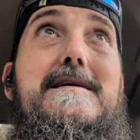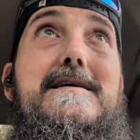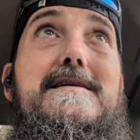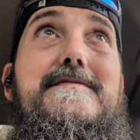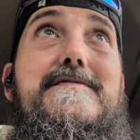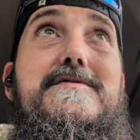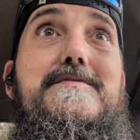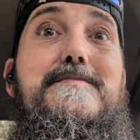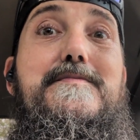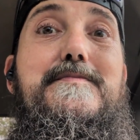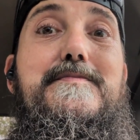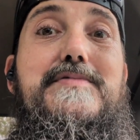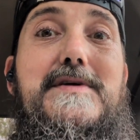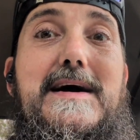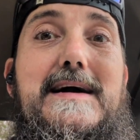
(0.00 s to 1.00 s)
if you
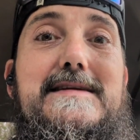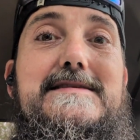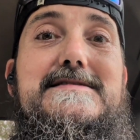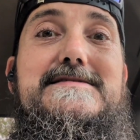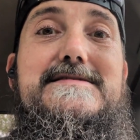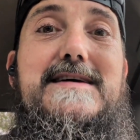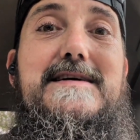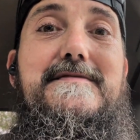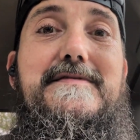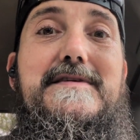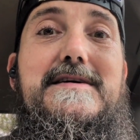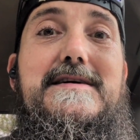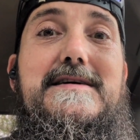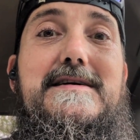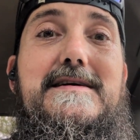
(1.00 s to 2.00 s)
practice
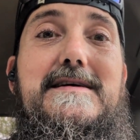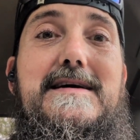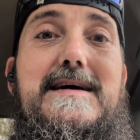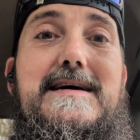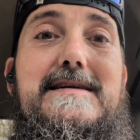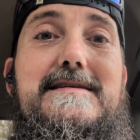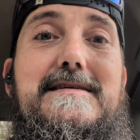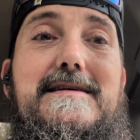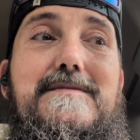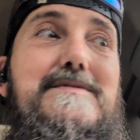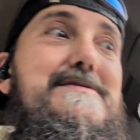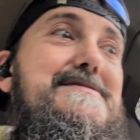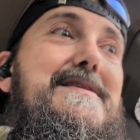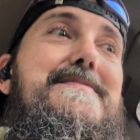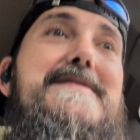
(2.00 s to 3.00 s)
safely, and
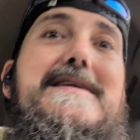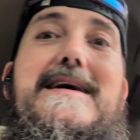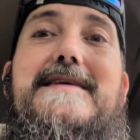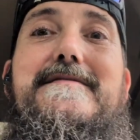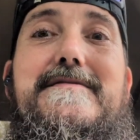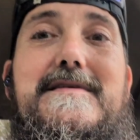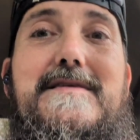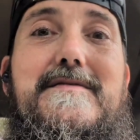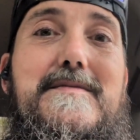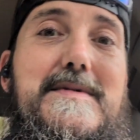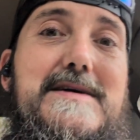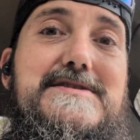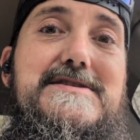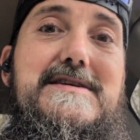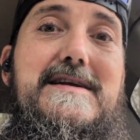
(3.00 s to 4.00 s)
something I've never
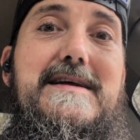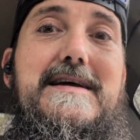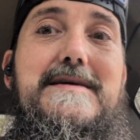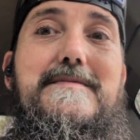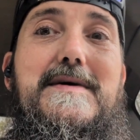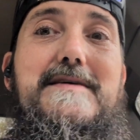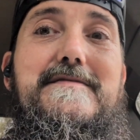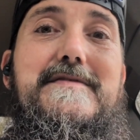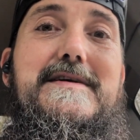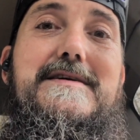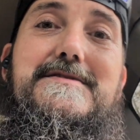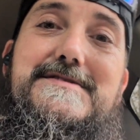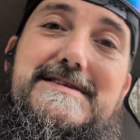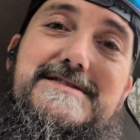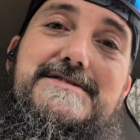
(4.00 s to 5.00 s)
mentioned in any of my
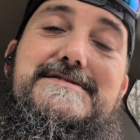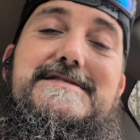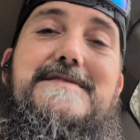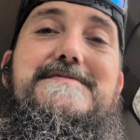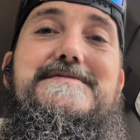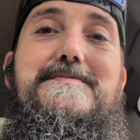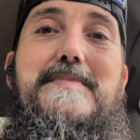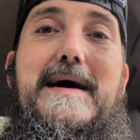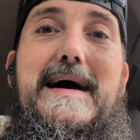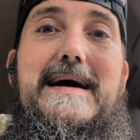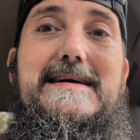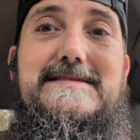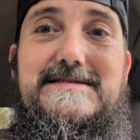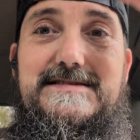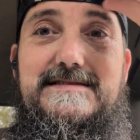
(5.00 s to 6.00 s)
videos, get yourself some
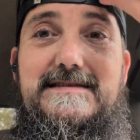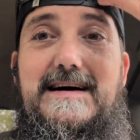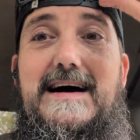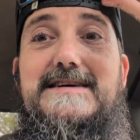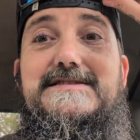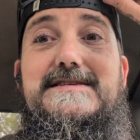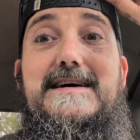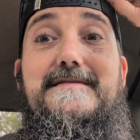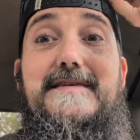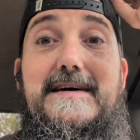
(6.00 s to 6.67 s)
pads. I should have a